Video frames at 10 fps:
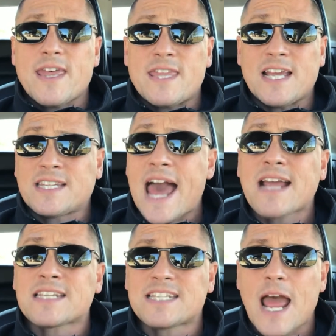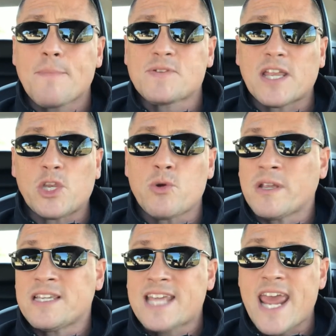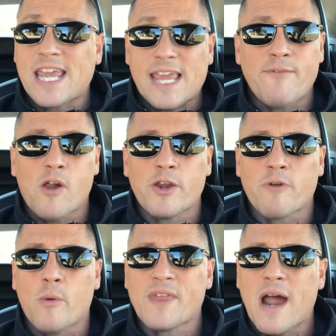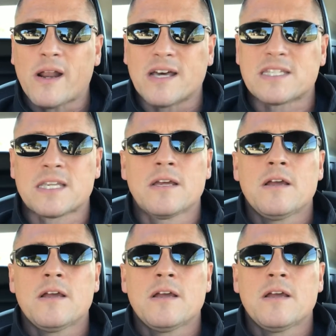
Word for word: the exact steps that you can take even on your own without us